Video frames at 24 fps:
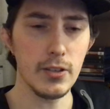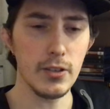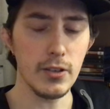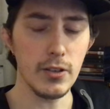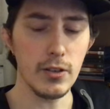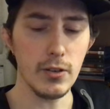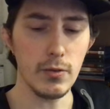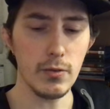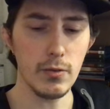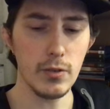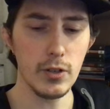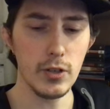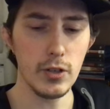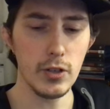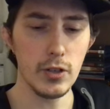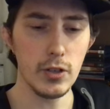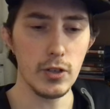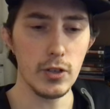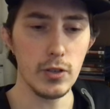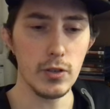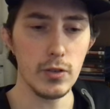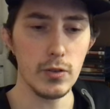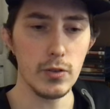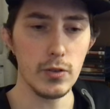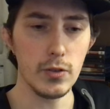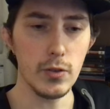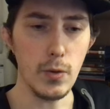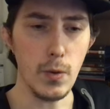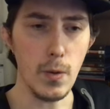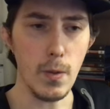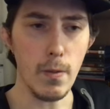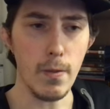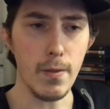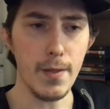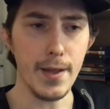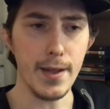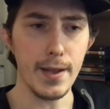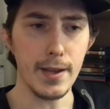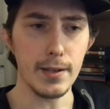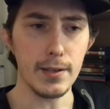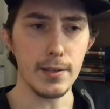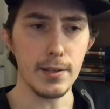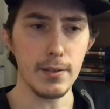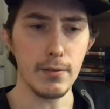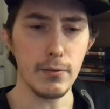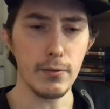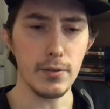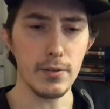you know, doing things,
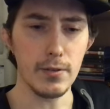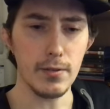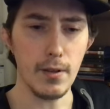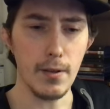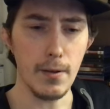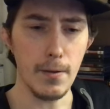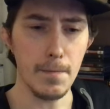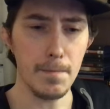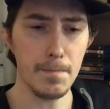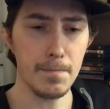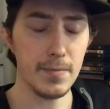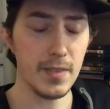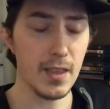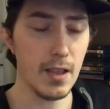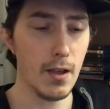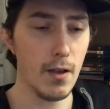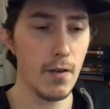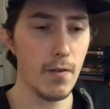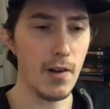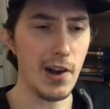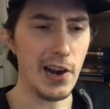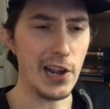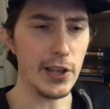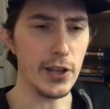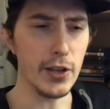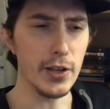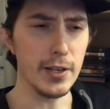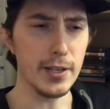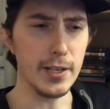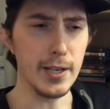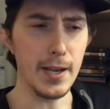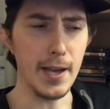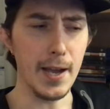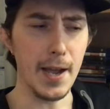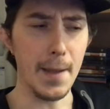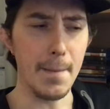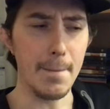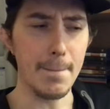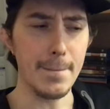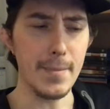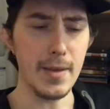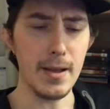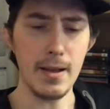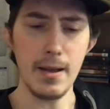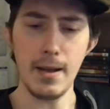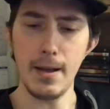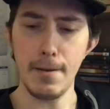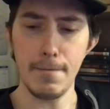and it was a very good time.
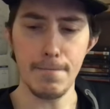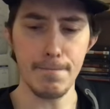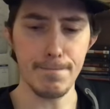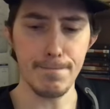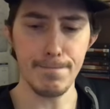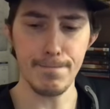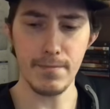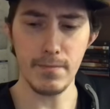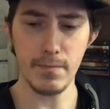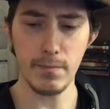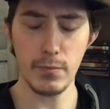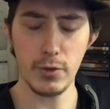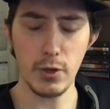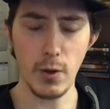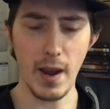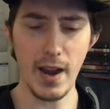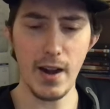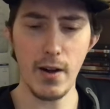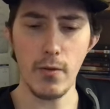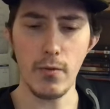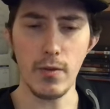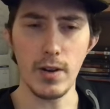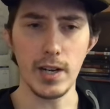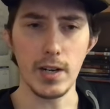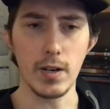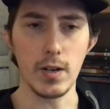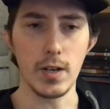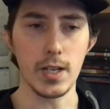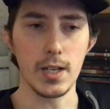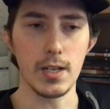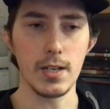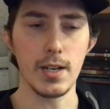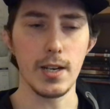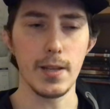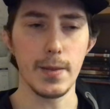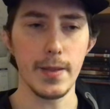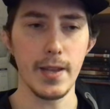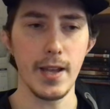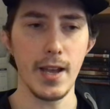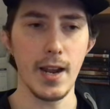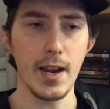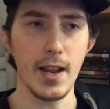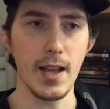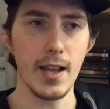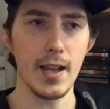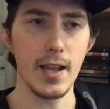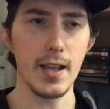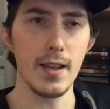Um, so I don't really regret
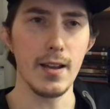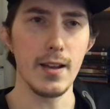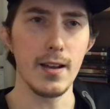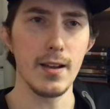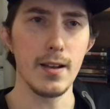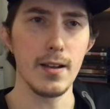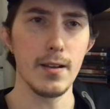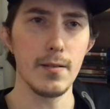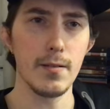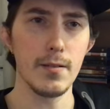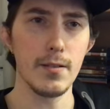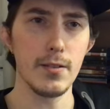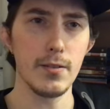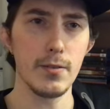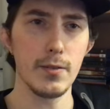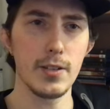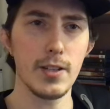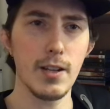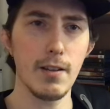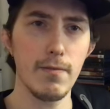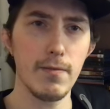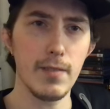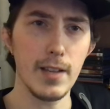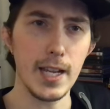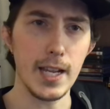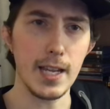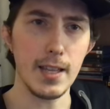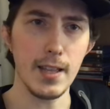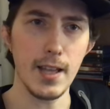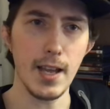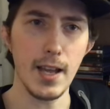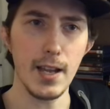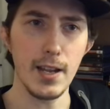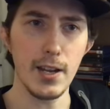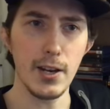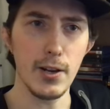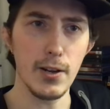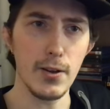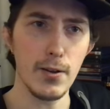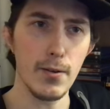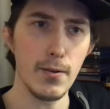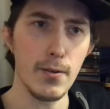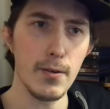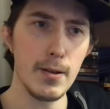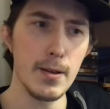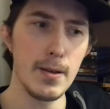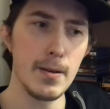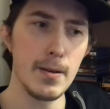that. I uh, stuff like that, you know